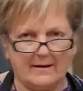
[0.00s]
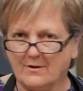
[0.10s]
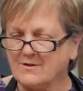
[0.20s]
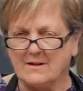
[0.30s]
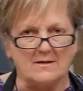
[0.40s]

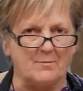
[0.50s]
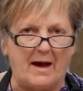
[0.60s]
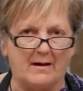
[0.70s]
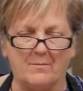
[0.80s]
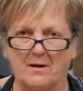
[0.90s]
your stencil
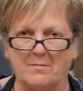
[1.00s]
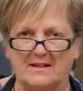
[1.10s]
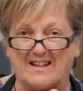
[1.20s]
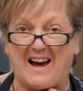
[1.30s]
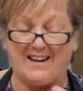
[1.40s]
back up can be
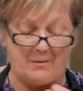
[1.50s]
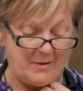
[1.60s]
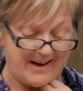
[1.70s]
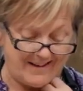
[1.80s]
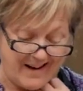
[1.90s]
kind of a
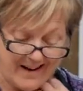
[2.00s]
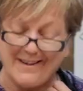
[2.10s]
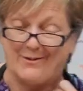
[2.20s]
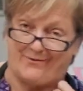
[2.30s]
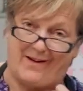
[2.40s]
pain. I
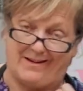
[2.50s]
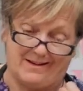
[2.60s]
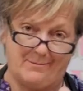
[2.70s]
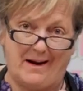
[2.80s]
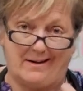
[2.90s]
even find it a
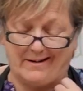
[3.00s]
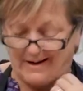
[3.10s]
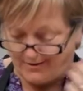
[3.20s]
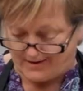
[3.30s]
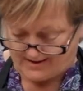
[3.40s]
pain, and I
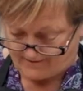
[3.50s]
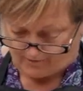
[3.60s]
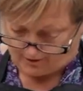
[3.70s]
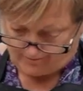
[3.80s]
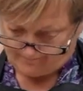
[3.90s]
do this
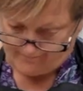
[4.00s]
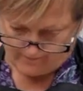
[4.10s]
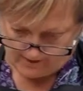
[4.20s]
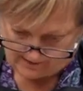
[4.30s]
for a